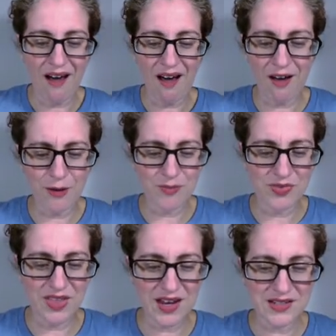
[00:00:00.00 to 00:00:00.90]

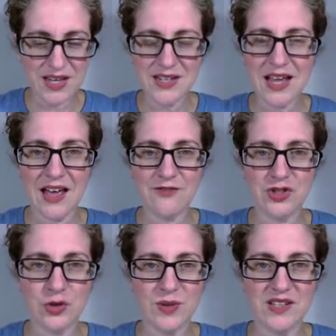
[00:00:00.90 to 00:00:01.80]
um, they tend to have
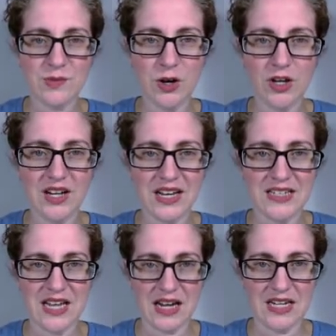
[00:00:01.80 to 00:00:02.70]
dubious marketing
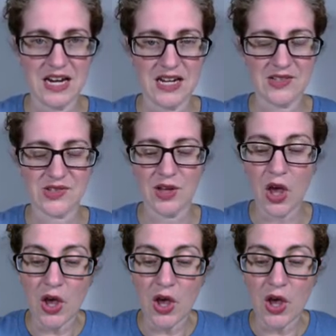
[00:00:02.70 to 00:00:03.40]
techniques.